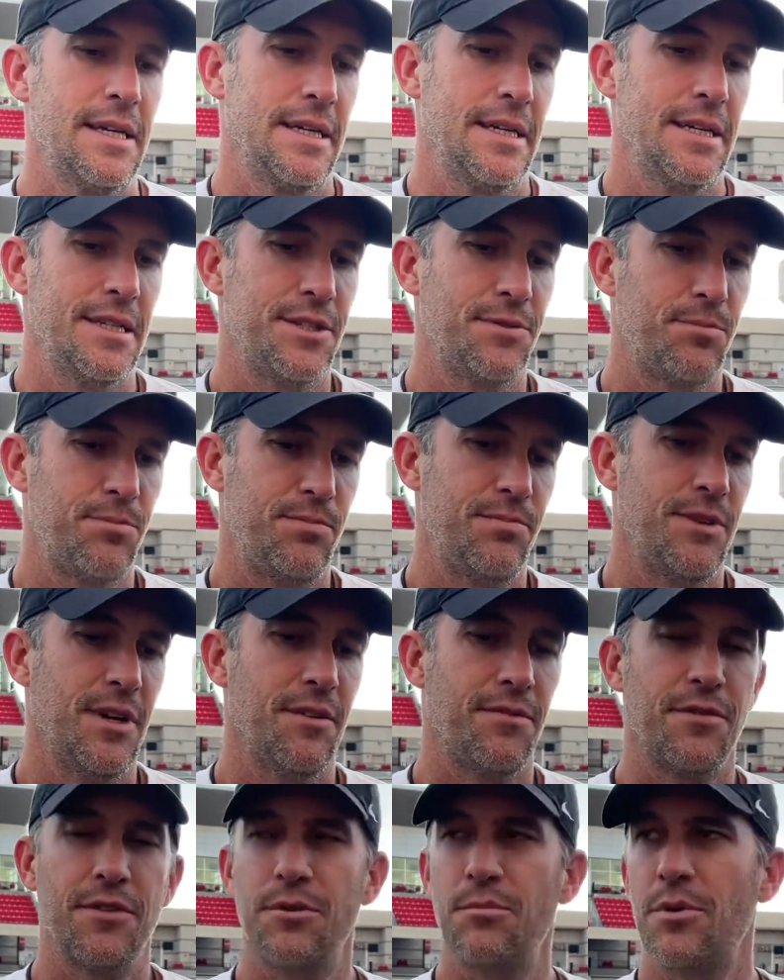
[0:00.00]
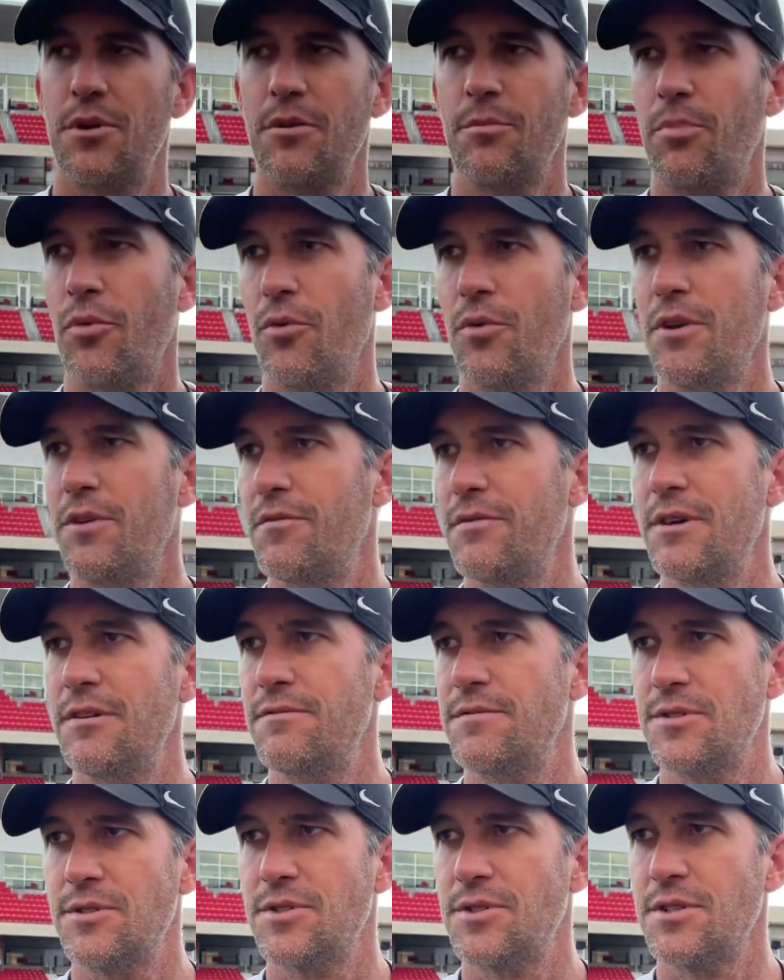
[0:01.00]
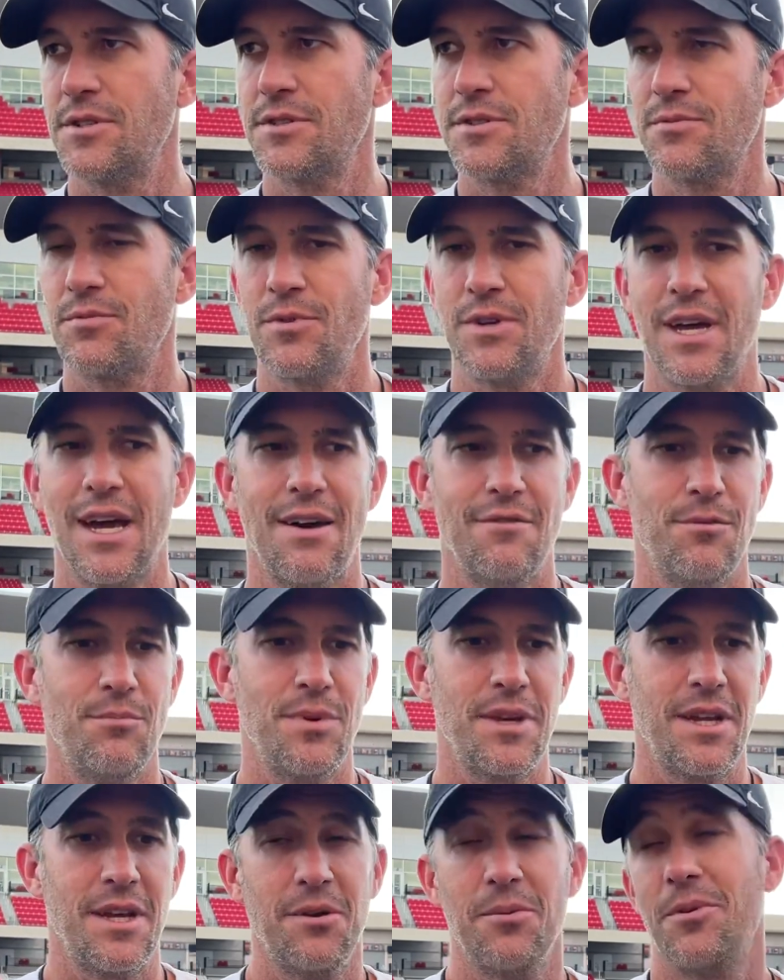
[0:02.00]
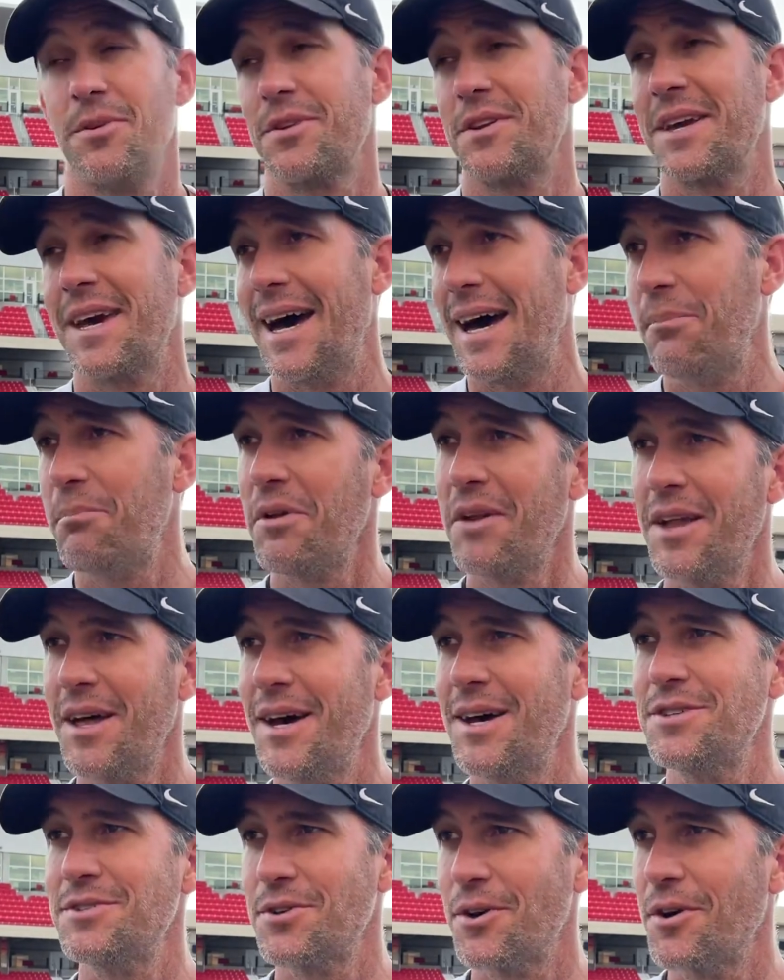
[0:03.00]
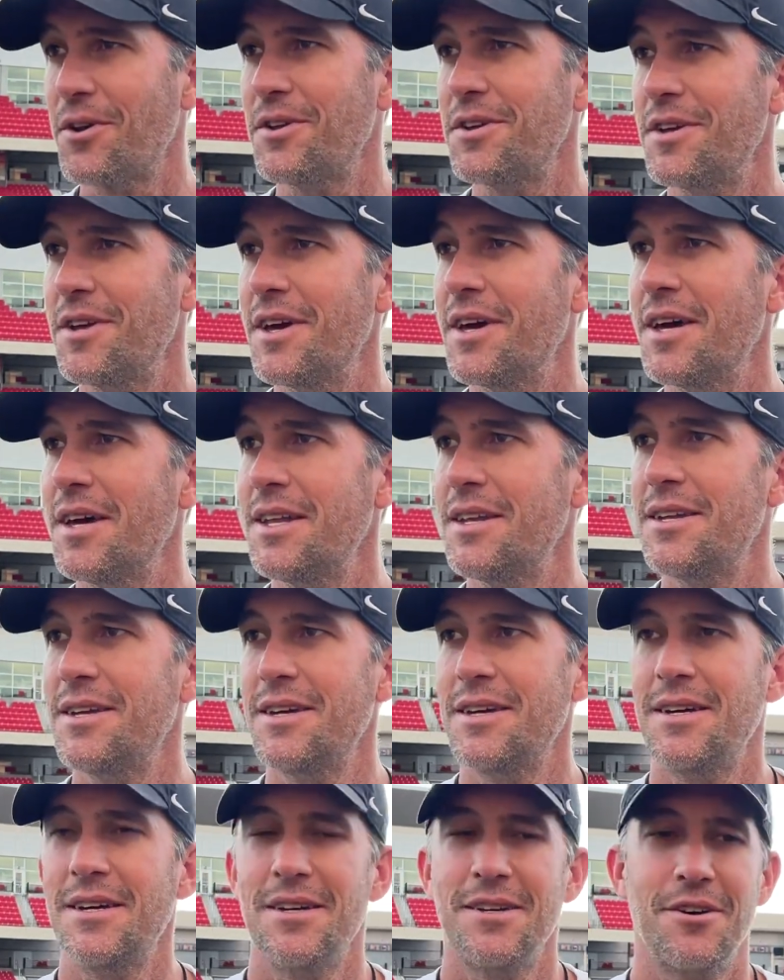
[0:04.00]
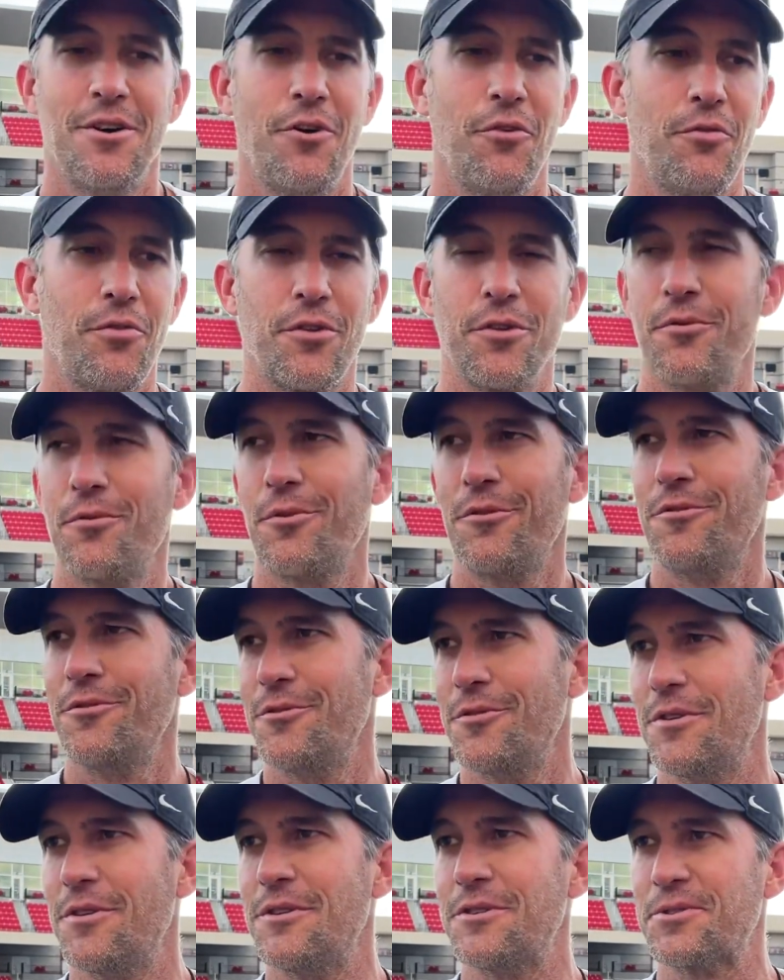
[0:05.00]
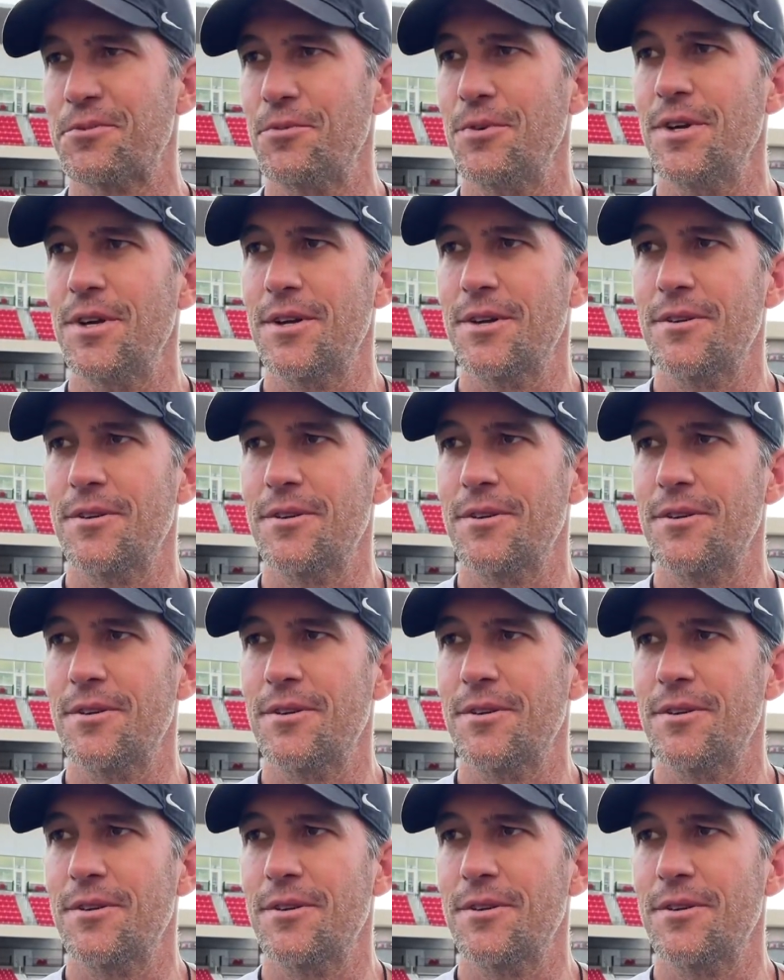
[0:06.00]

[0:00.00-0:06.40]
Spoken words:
It's definitely been a point of emphasis. We haven't been able to capitalize on it yet. Hopefully we'll do it this week.